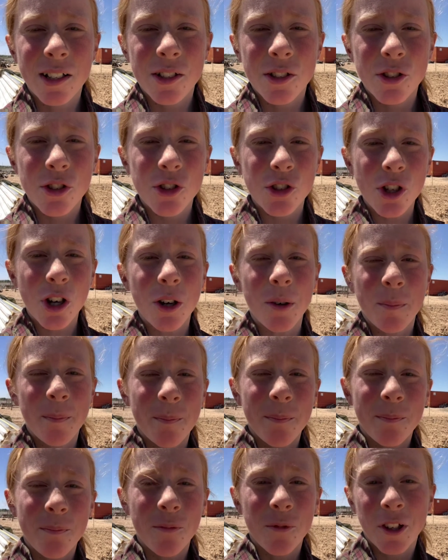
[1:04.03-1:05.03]
So,
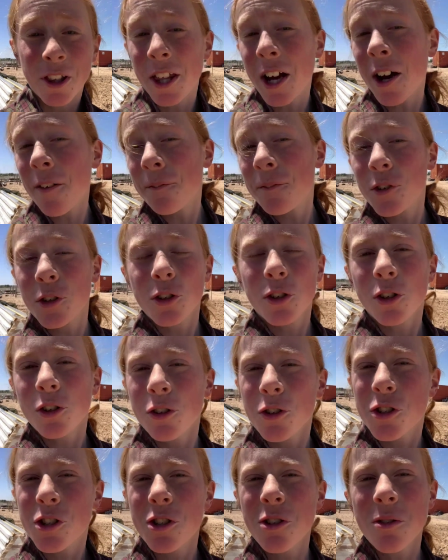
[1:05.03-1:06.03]
without
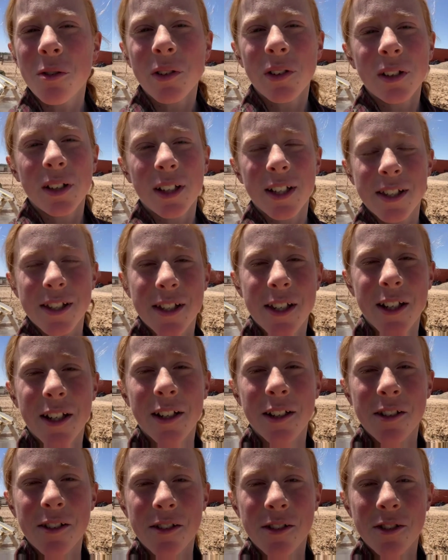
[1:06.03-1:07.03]
further ado, let's get
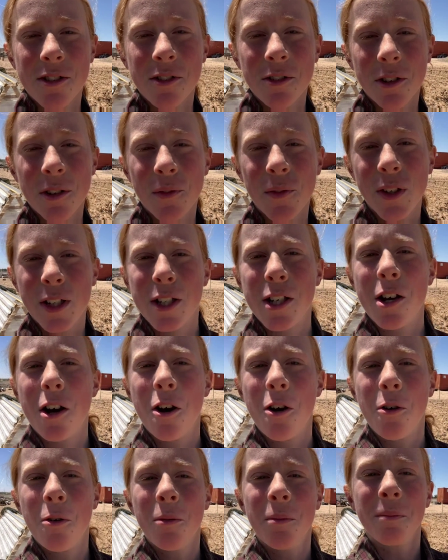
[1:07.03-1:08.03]
into the video.